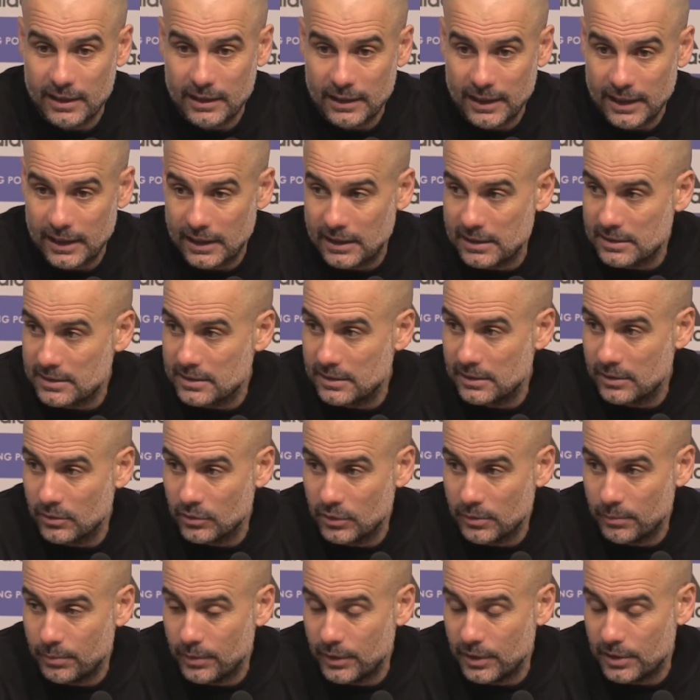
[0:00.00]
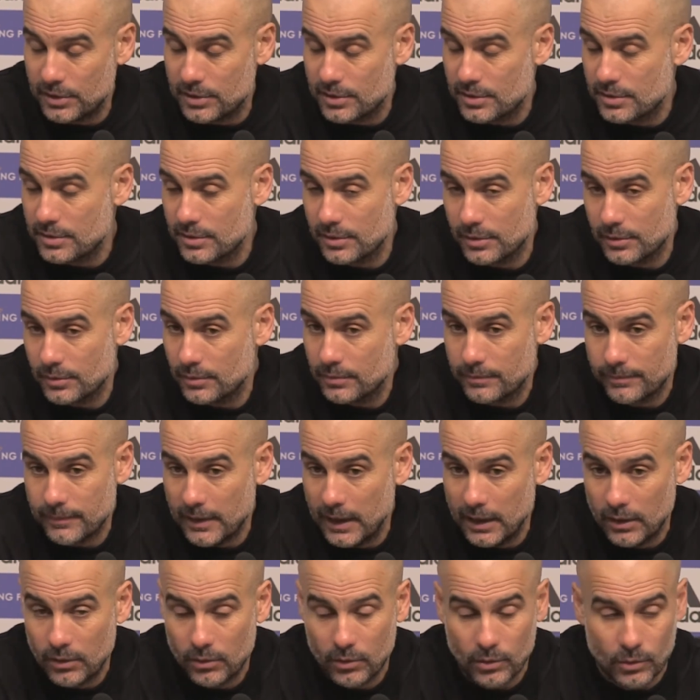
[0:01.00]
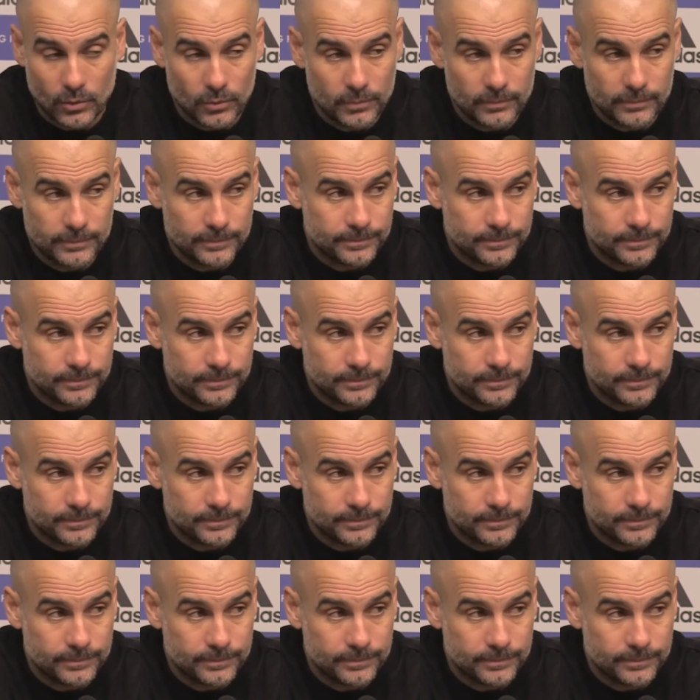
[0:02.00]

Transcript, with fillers: like is in the pitch. So I don't know.